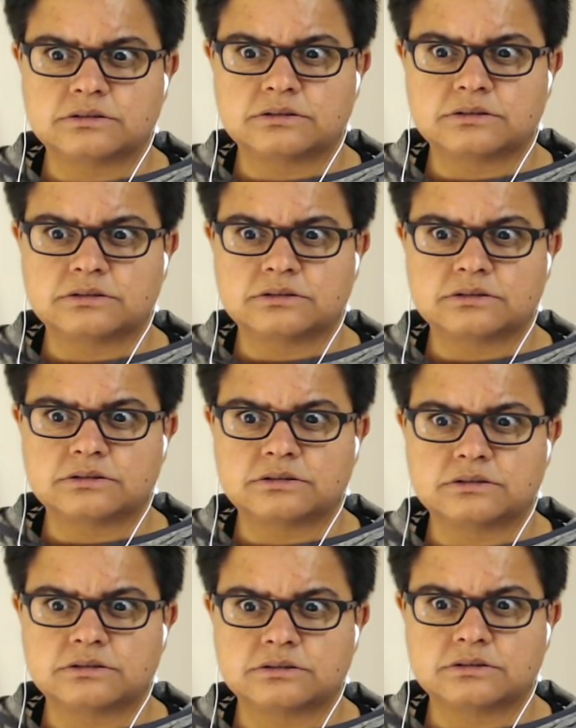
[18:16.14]
But it rattled
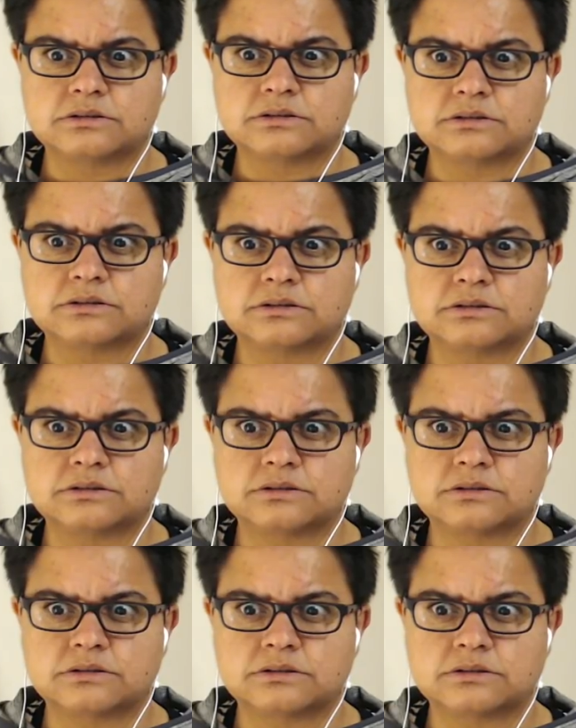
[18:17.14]
her so good,
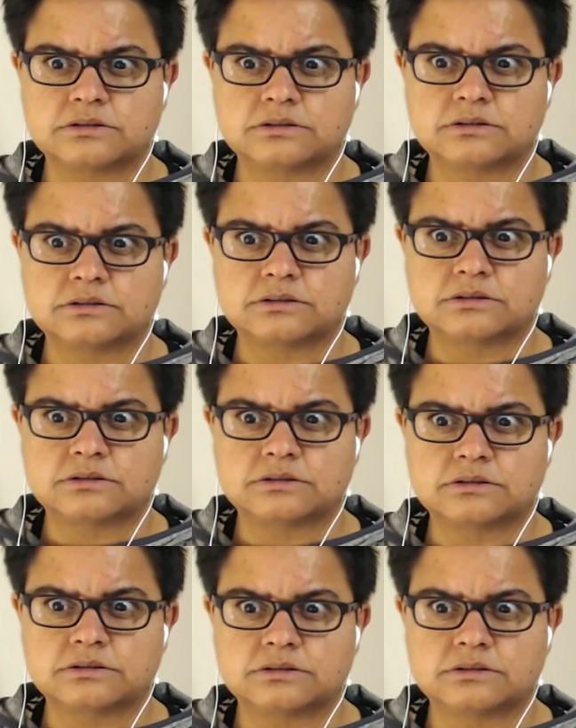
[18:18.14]
she
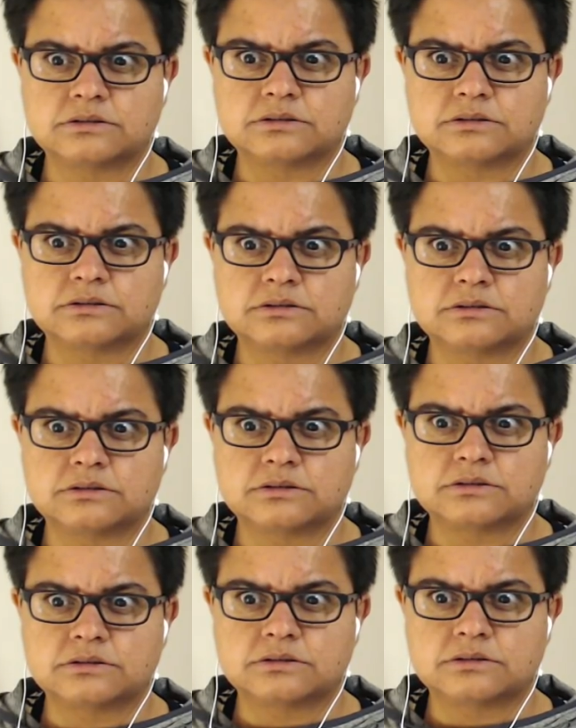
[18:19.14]
ran home
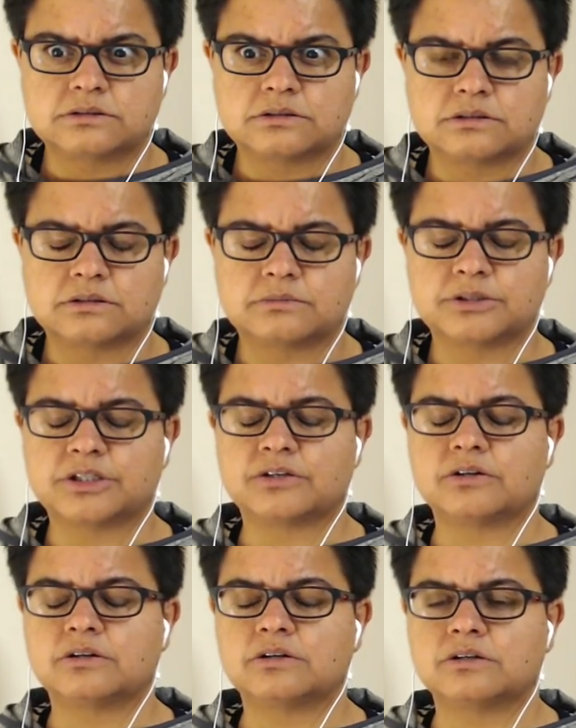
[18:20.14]
through the
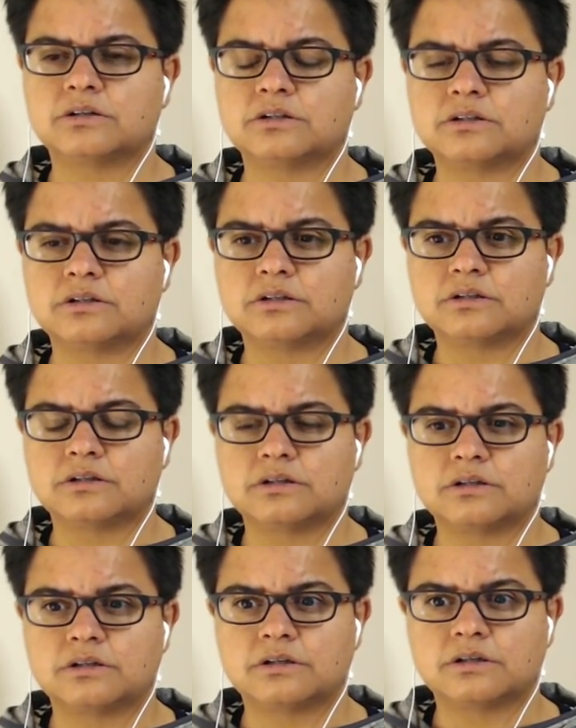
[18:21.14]
woods, no
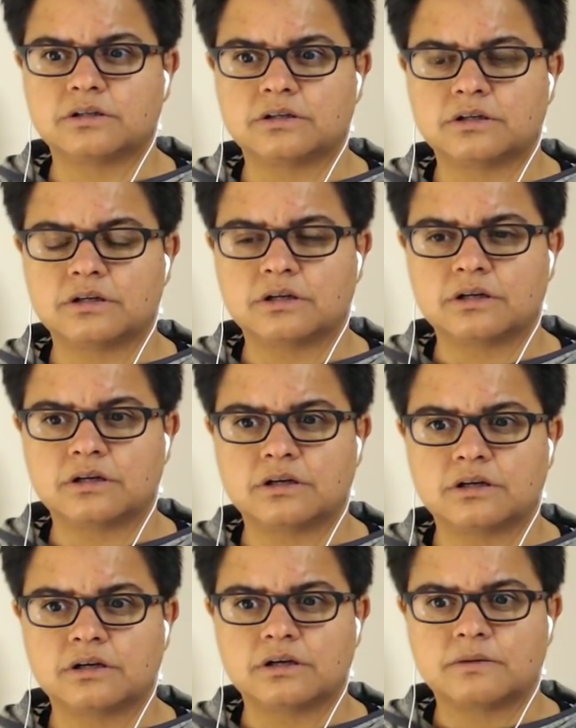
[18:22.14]
light,
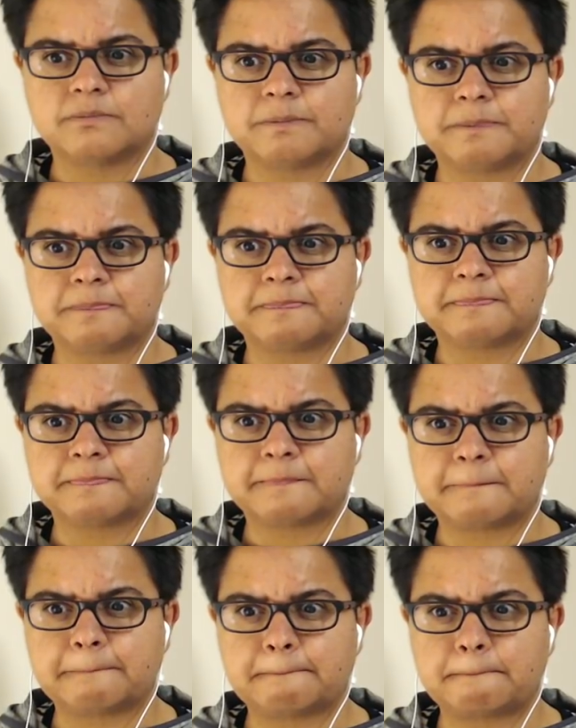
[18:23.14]
scratched her
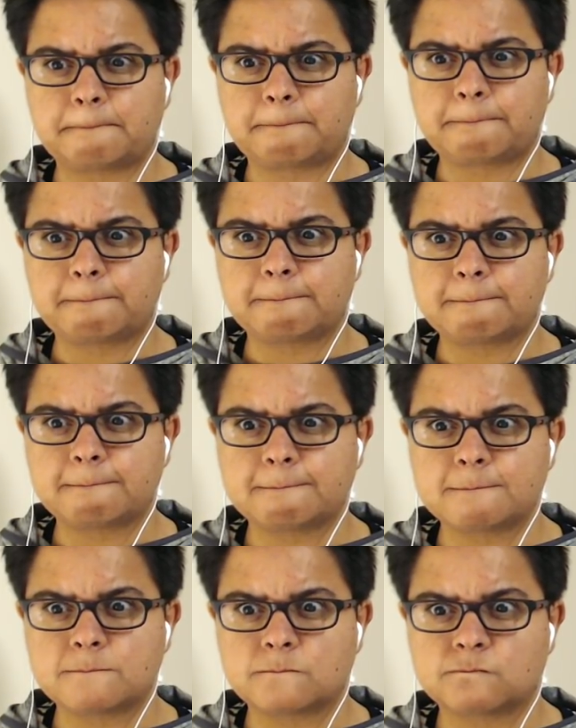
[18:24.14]
face to ribbons
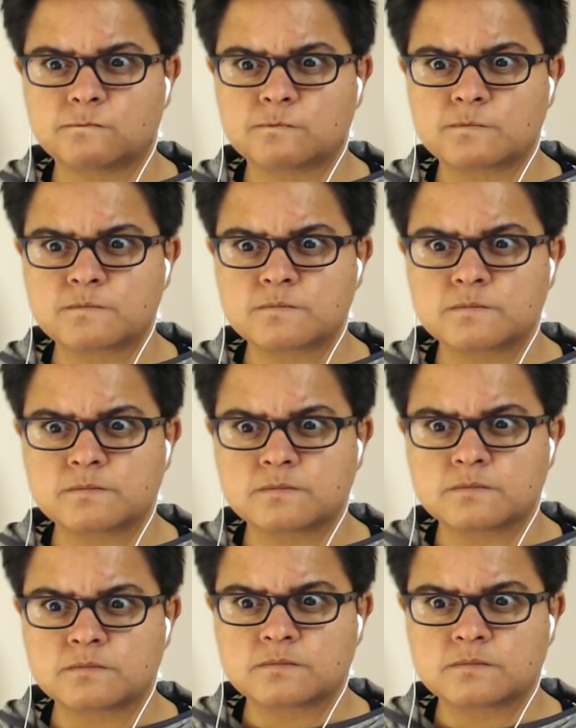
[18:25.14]
on the branches.